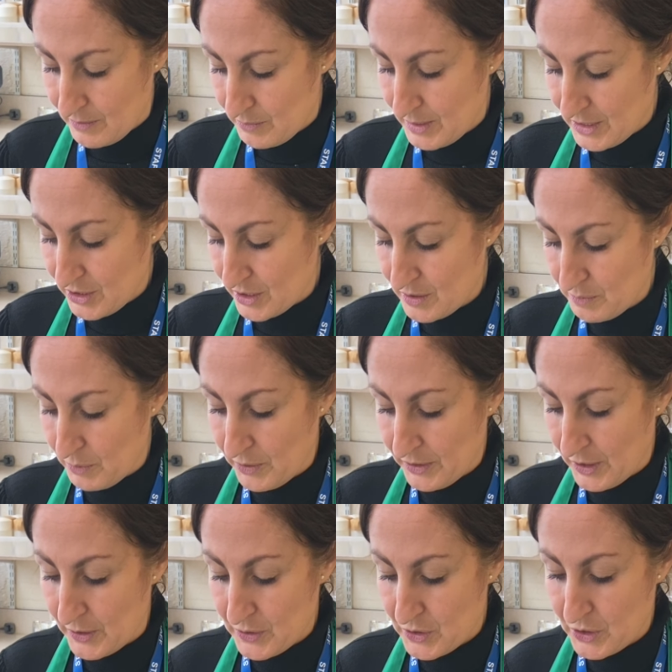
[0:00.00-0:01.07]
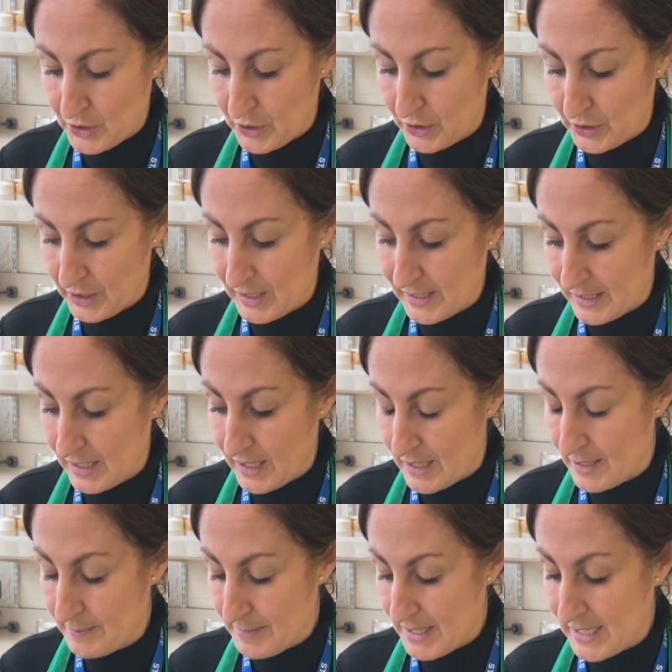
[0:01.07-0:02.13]
we just want those to cook a, li
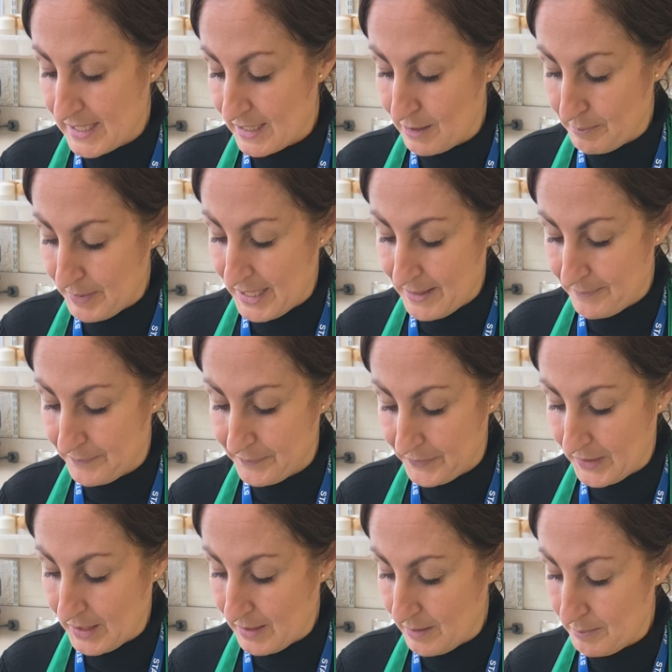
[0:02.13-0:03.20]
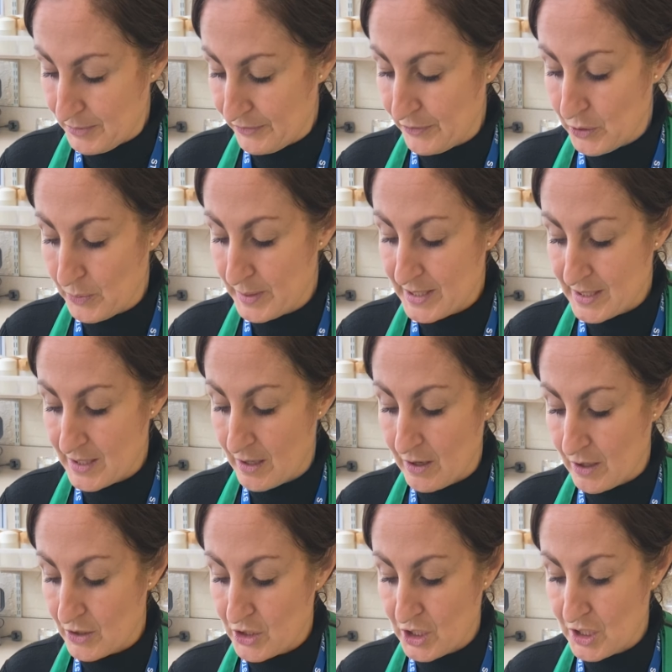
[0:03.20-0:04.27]
um, a little bit before we
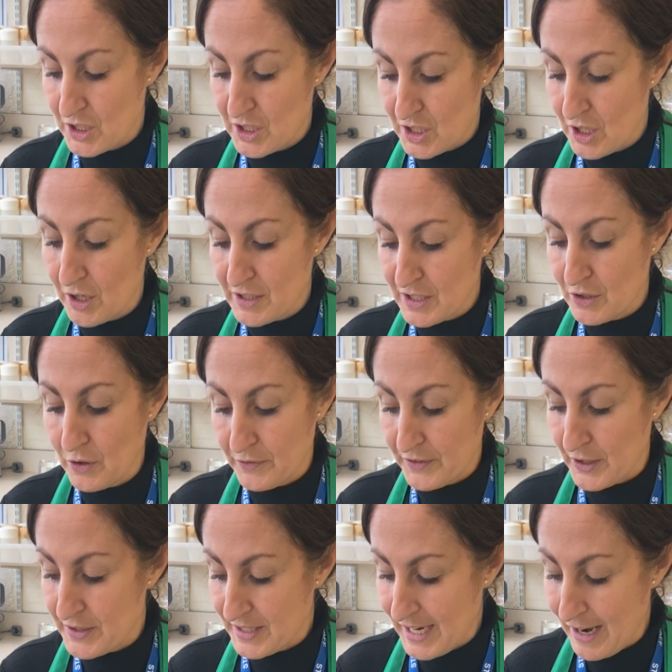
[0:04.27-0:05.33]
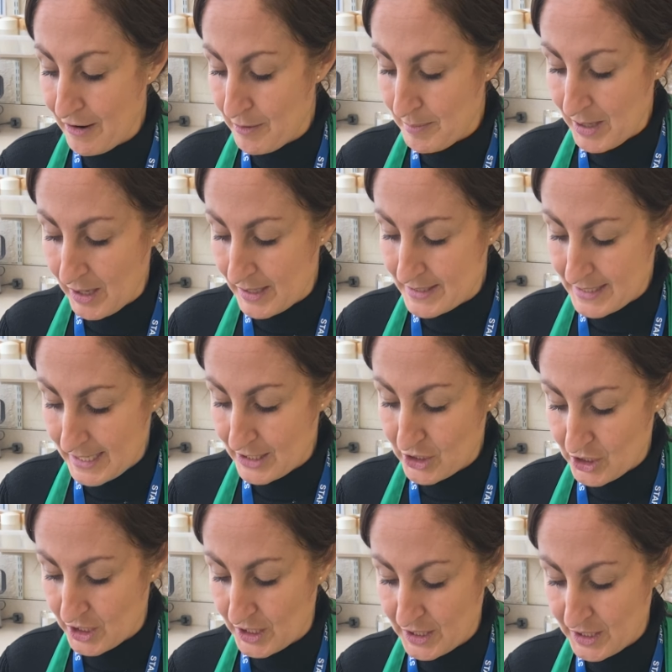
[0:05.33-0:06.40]
start. Just starting off those
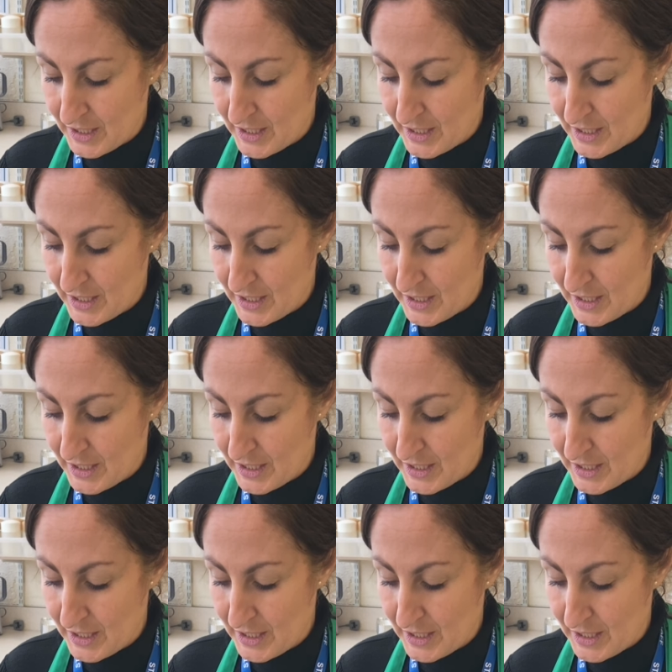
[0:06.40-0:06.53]
caramelisation